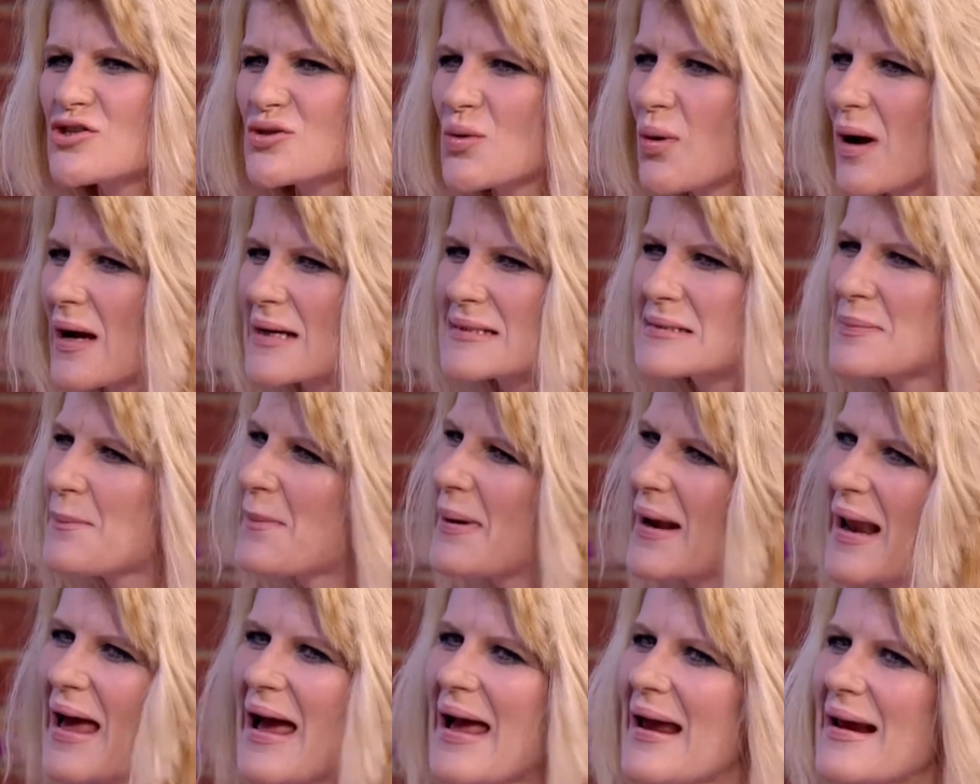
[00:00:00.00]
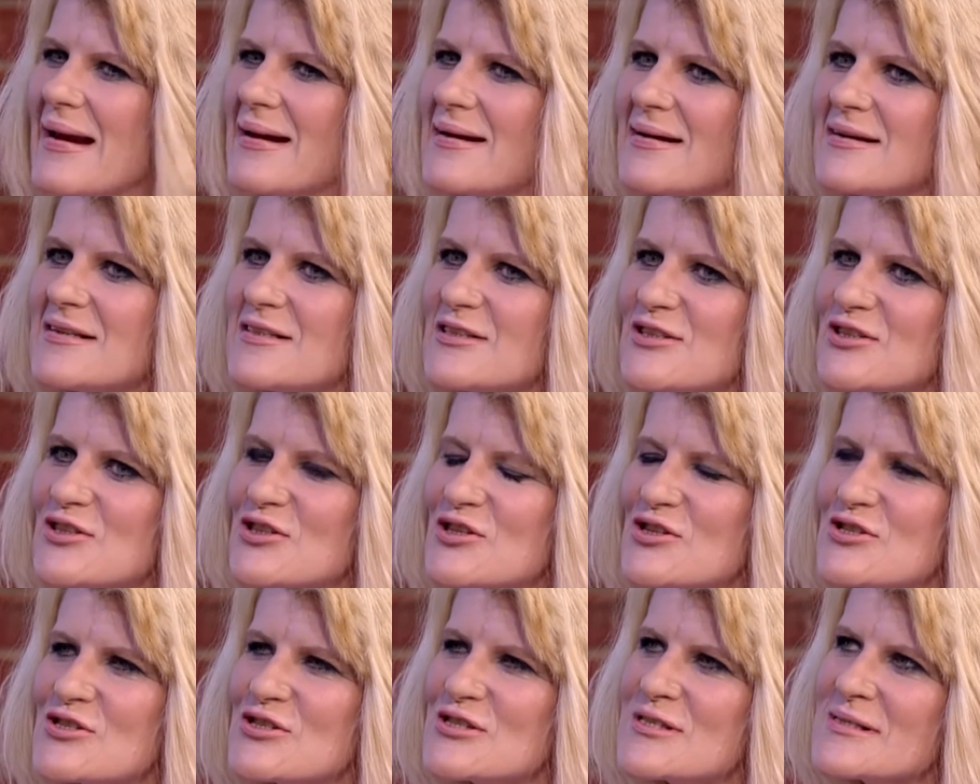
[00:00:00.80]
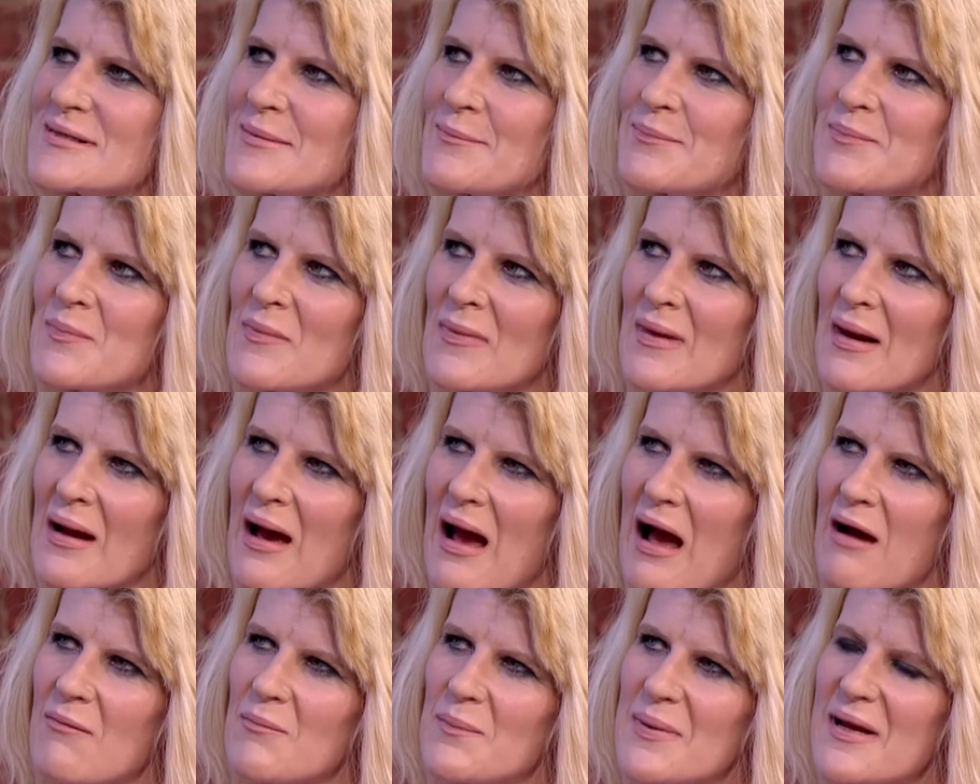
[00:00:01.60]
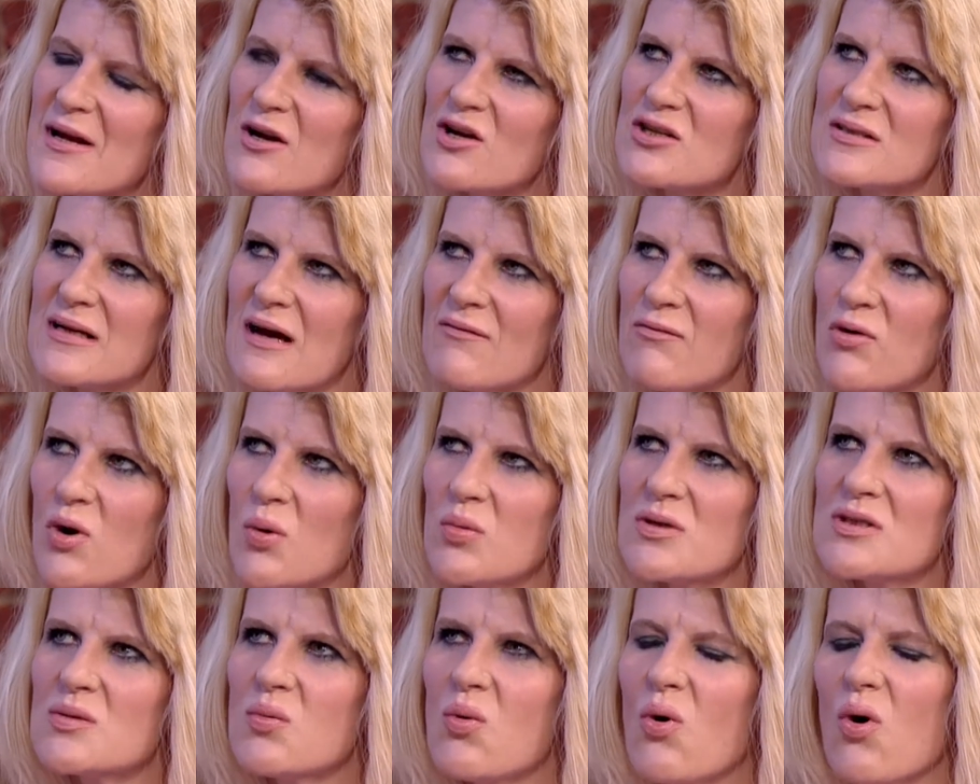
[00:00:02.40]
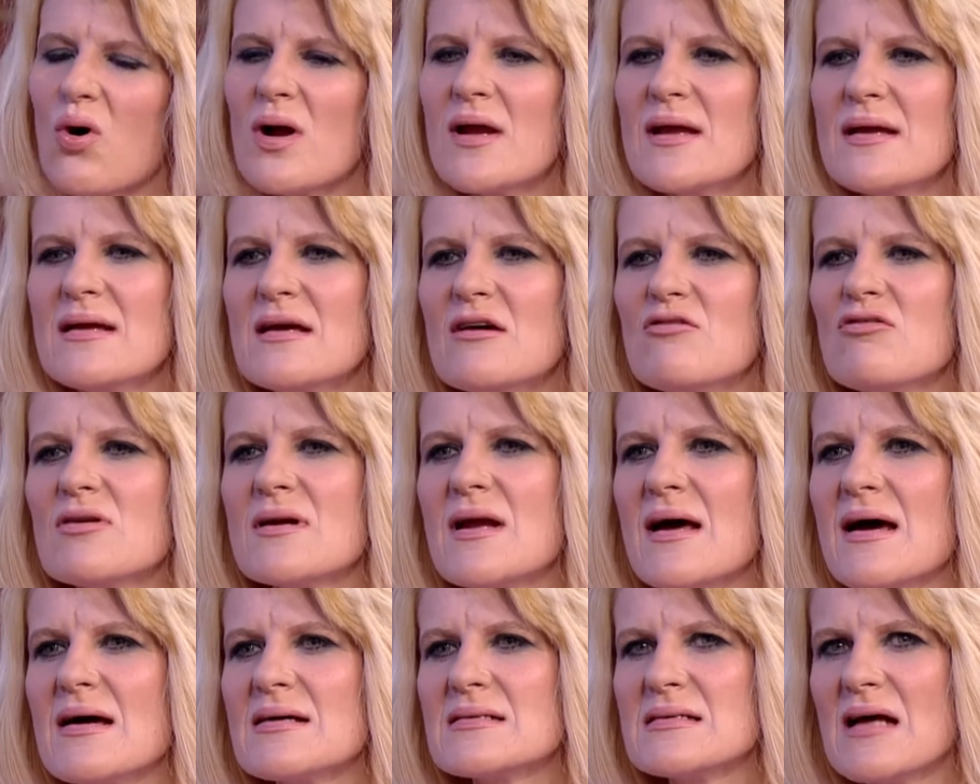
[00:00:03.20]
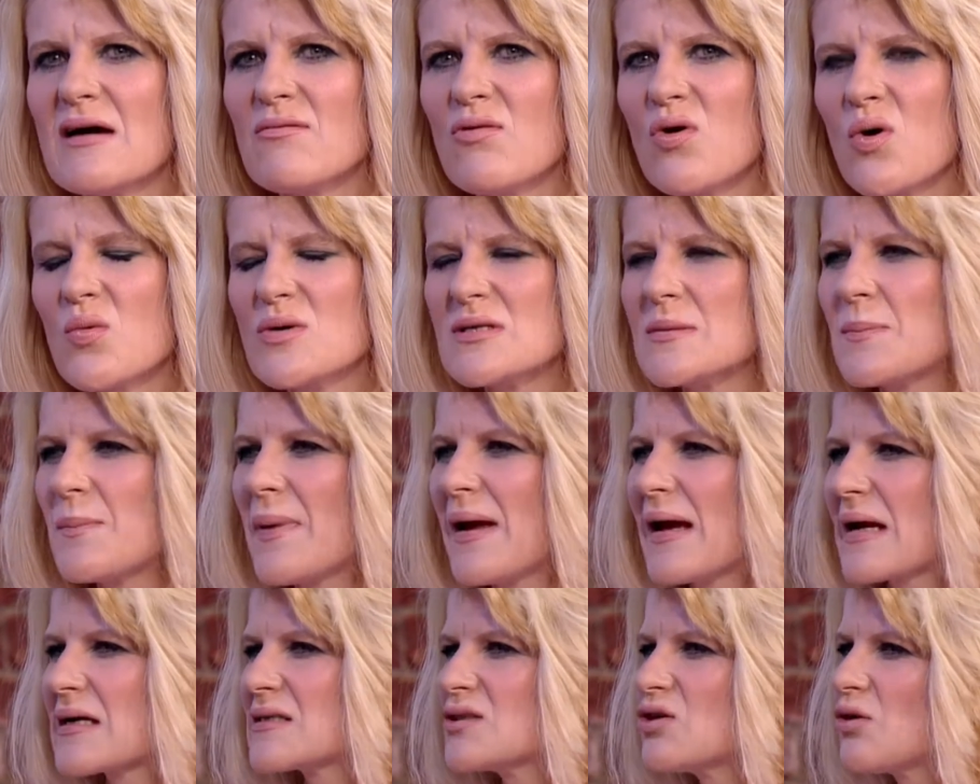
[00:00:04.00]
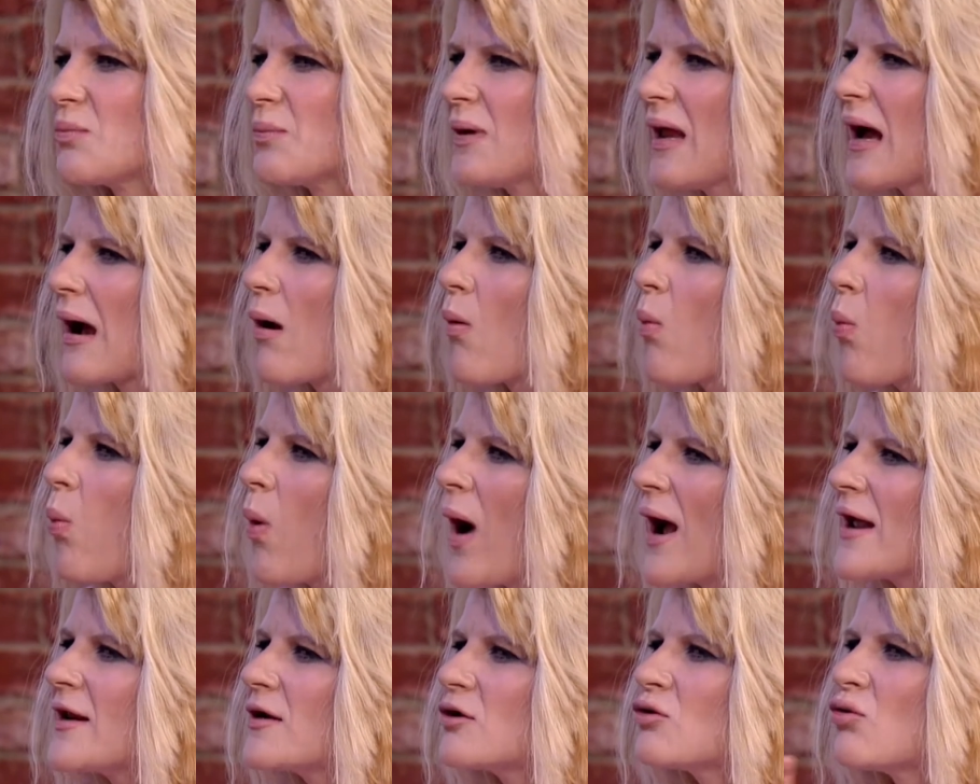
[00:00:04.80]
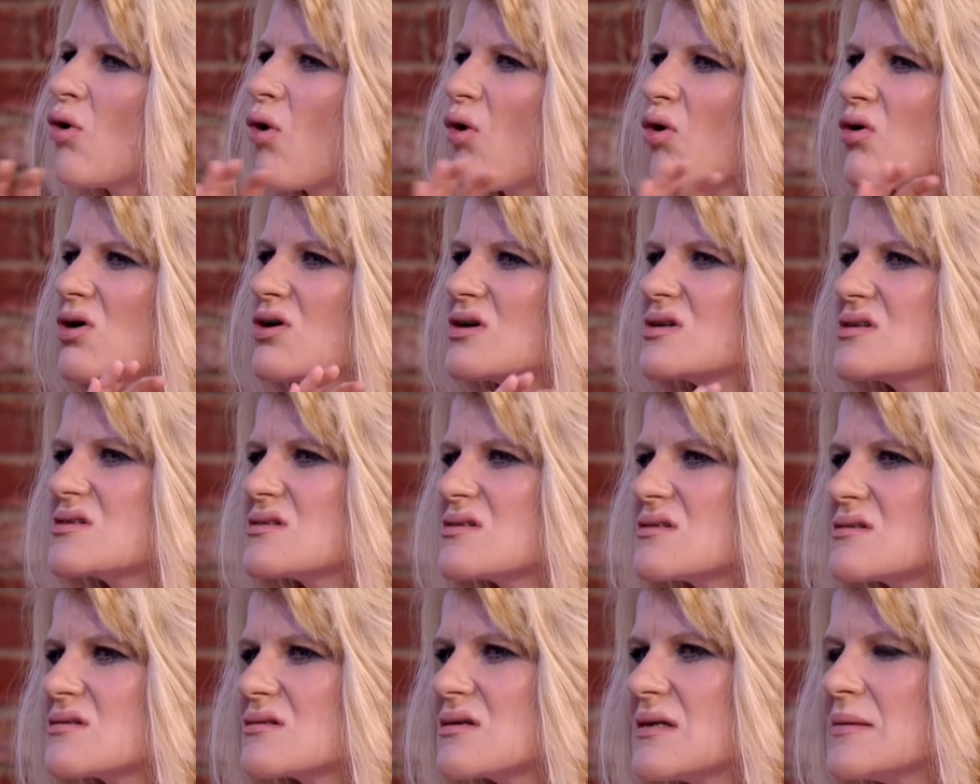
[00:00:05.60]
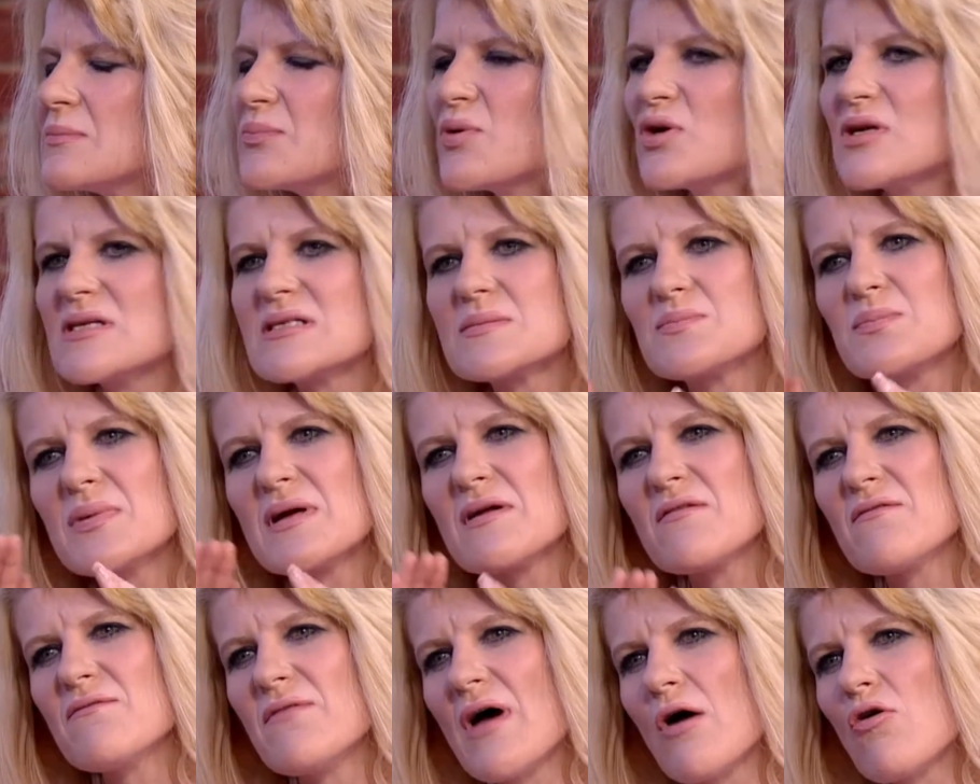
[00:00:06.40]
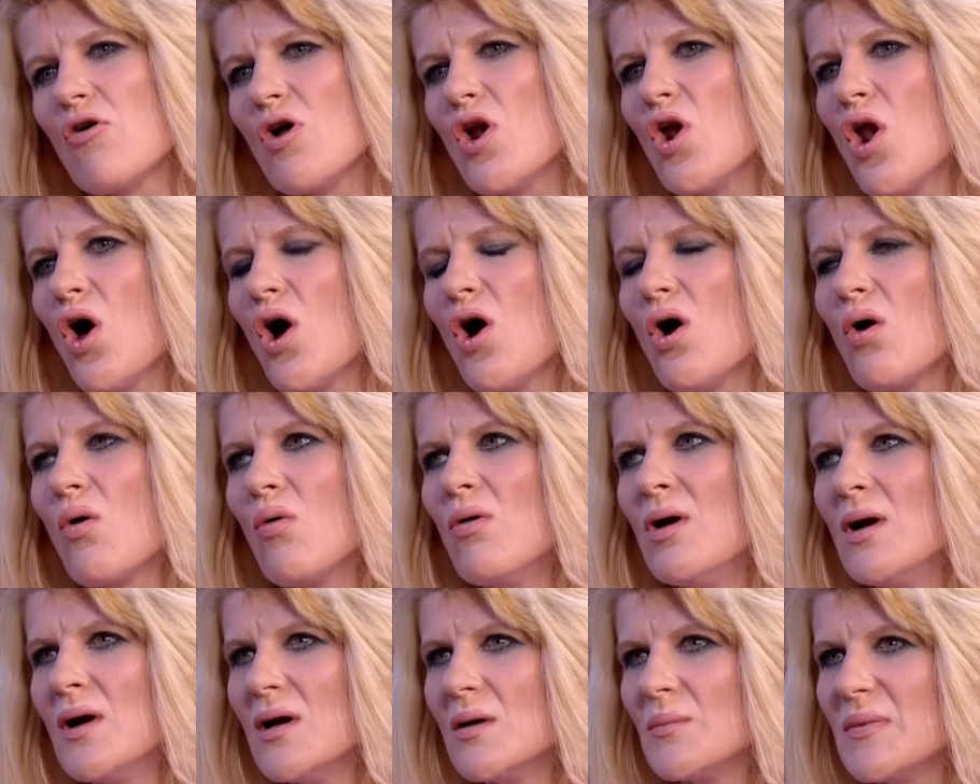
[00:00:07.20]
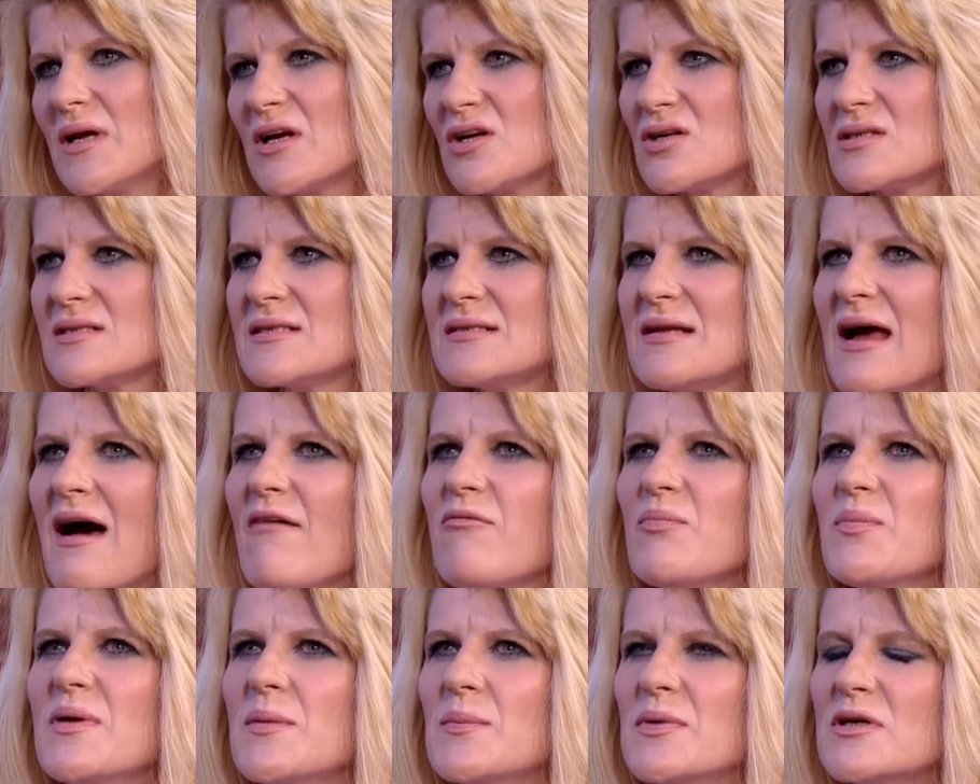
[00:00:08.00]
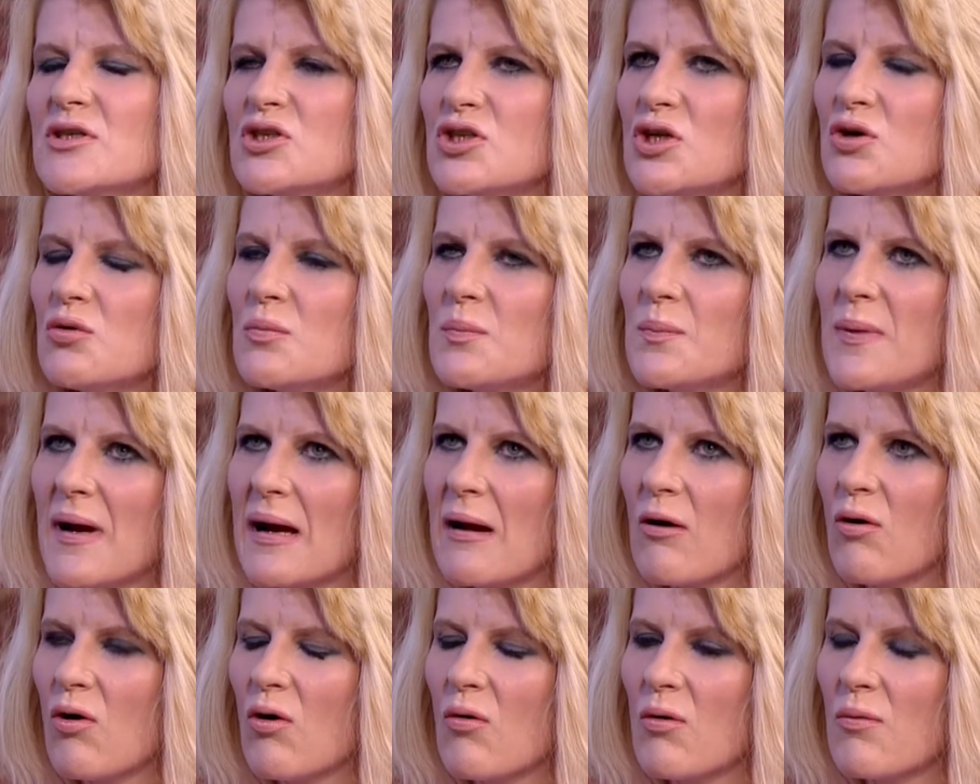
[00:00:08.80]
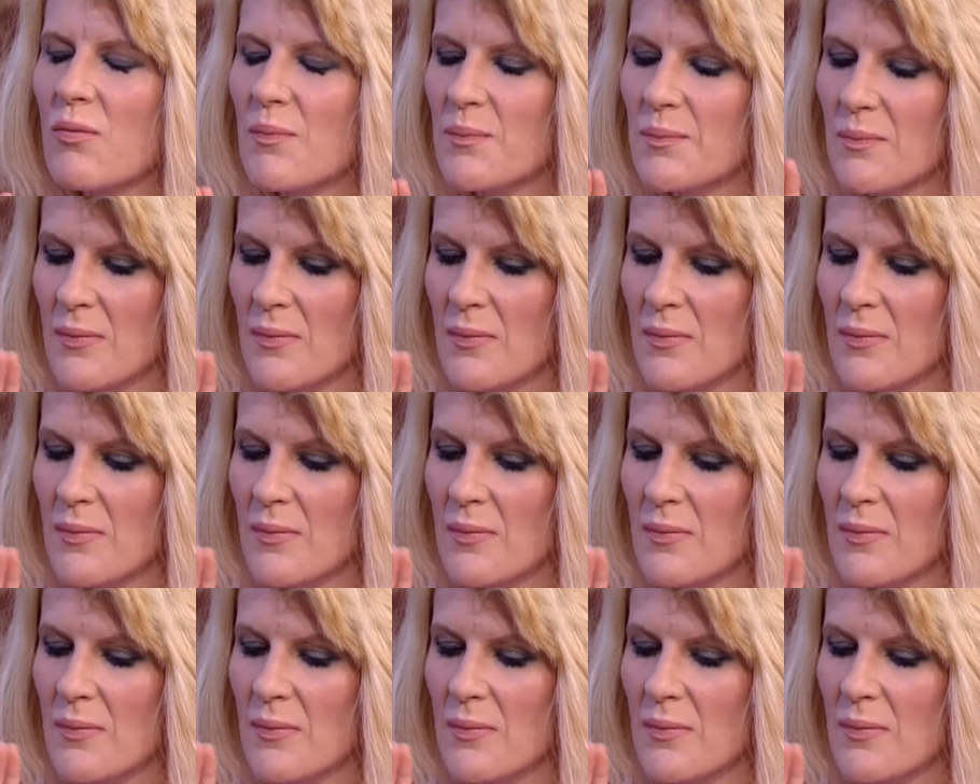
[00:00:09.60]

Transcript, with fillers: to explain. It I, uh, uh, because I've always wore hearing aids, I've always picked up like a white noise, mm -hmm. but it's been very low because deaf people don't pick up